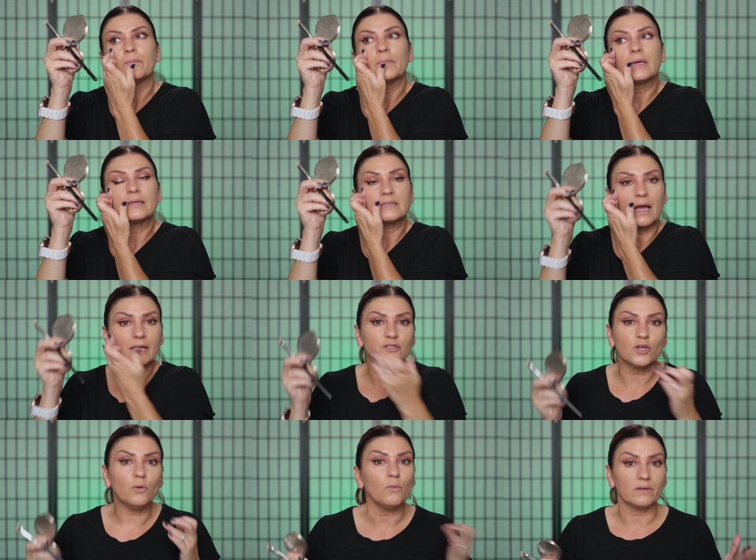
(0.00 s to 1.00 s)
because I
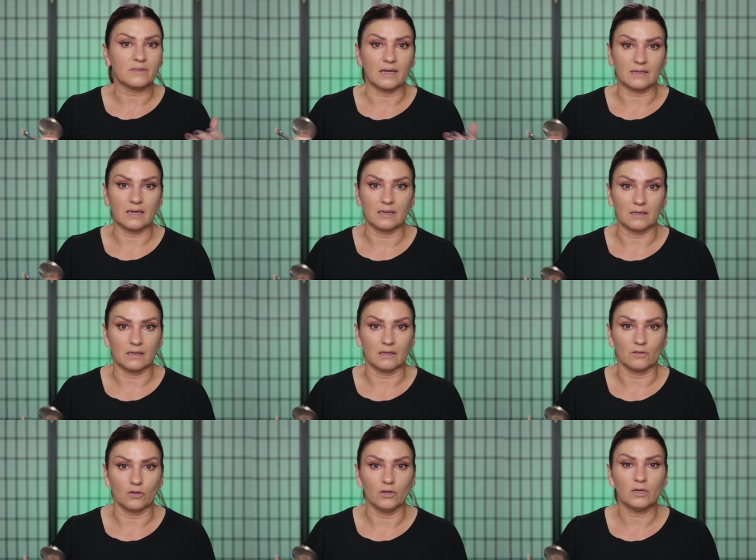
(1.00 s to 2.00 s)
don't want that
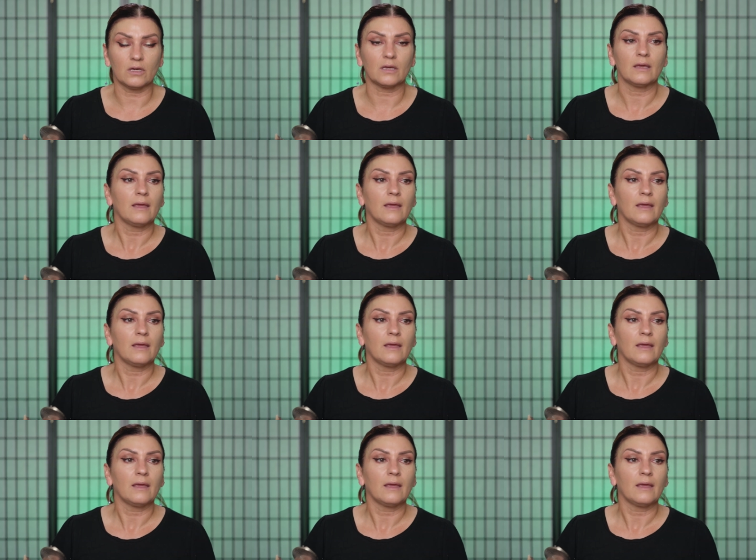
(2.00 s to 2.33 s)
cakey look